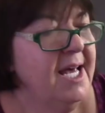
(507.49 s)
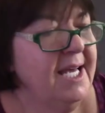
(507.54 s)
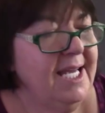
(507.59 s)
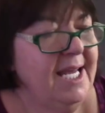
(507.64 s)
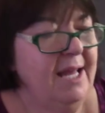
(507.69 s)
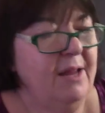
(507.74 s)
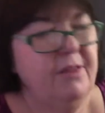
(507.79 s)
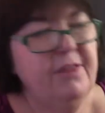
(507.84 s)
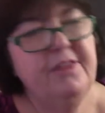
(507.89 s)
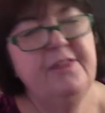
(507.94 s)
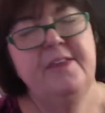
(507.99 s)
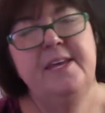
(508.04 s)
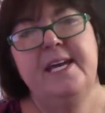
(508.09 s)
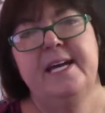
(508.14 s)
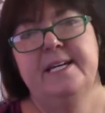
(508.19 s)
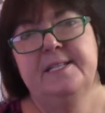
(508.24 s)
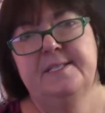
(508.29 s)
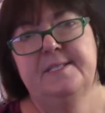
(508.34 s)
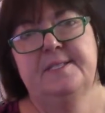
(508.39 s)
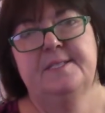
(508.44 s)
Okay,
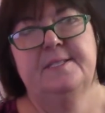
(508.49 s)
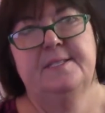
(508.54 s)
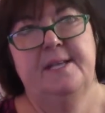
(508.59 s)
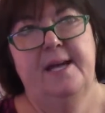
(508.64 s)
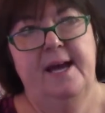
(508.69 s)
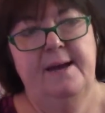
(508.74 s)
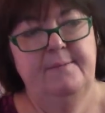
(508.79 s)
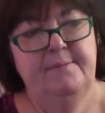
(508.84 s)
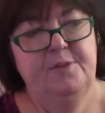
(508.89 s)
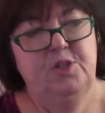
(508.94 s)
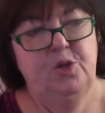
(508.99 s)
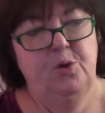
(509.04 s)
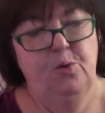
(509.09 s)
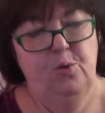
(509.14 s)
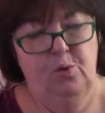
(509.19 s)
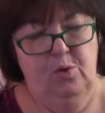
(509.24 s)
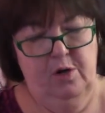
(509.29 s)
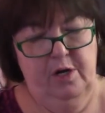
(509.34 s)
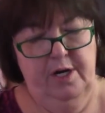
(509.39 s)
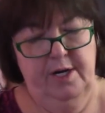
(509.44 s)
this, I'm
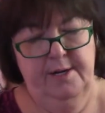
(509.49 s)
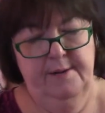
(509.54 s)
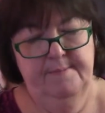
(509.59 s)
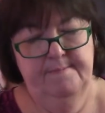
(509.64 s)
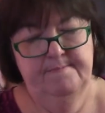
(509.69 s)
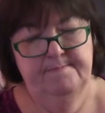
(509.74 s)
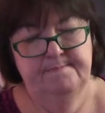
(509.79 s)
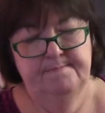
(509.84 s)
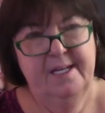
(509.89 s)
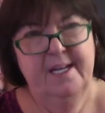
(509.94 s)
torn.